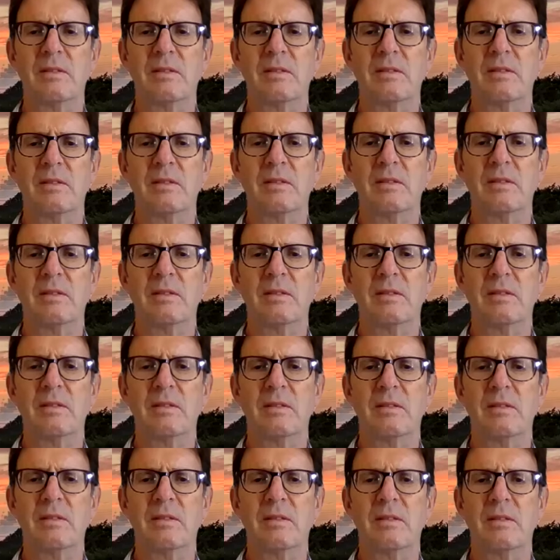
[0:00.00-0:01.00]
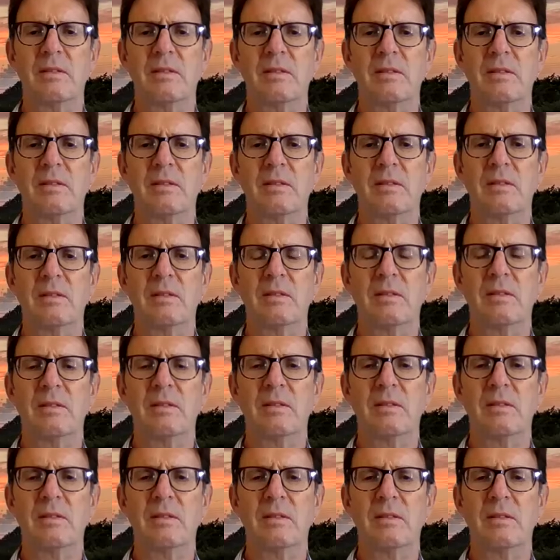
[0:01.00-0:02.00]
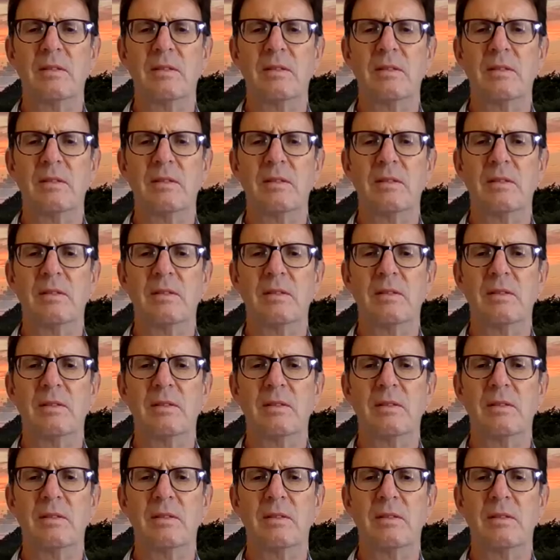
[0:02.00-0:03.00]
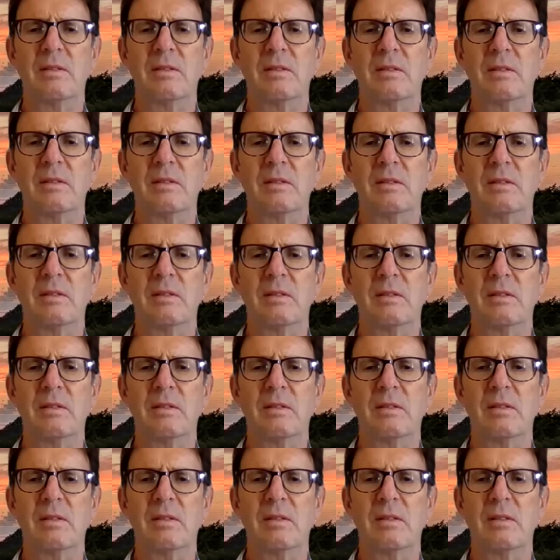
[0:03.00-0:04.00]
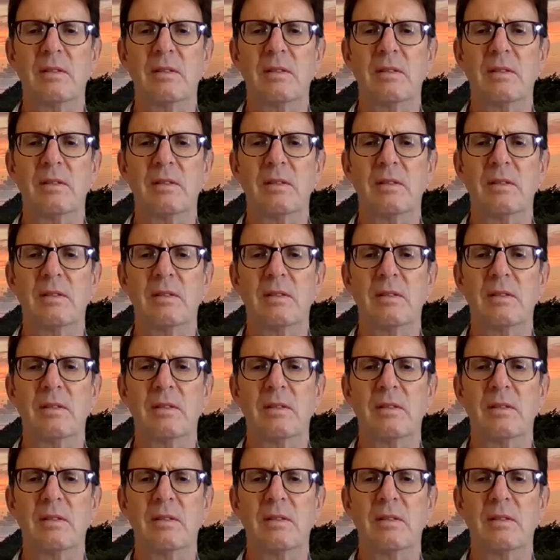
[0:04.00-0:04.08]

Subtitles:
(not speaking)